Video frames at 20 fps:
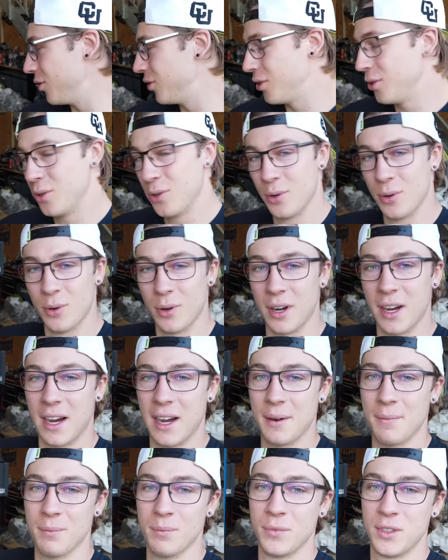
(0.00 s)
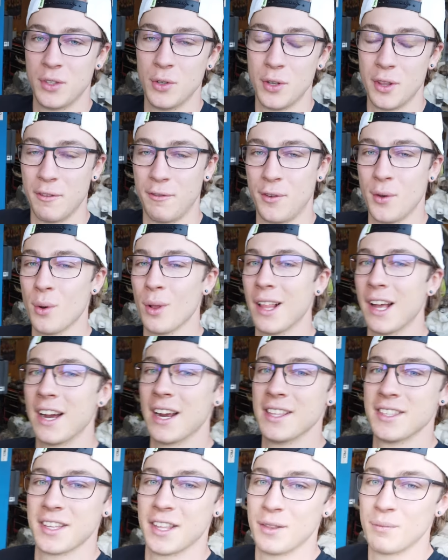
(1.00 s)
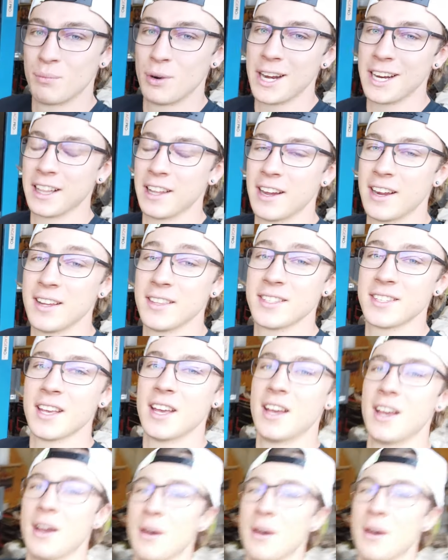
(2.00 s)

to um, do the fuel lines and the brake lines,